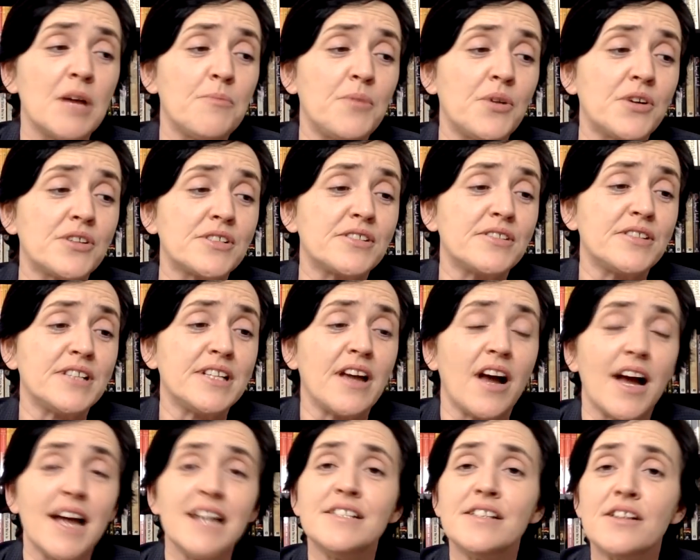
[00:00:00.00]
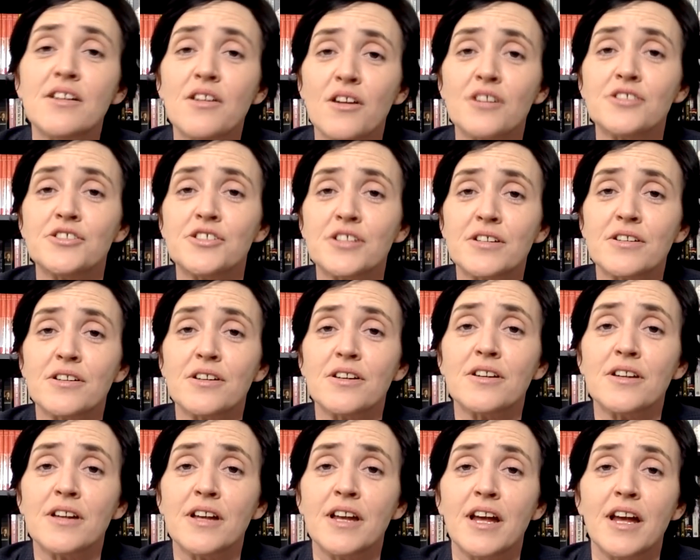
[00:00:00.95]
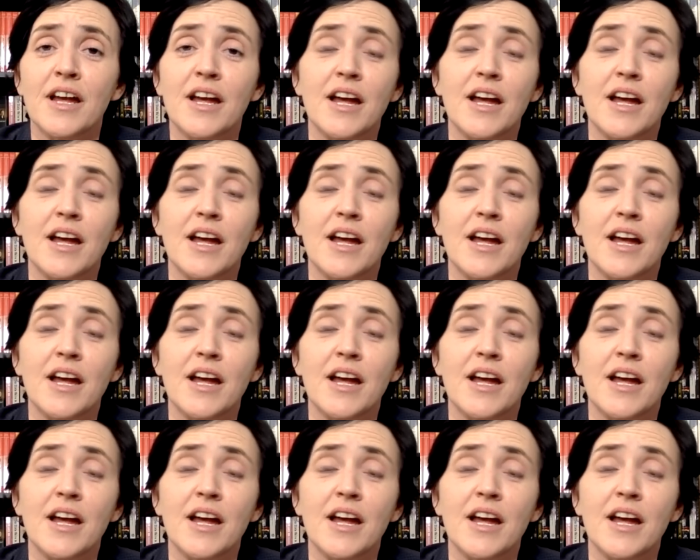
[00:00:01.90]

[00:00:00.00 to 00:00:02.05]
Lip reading: but the ideological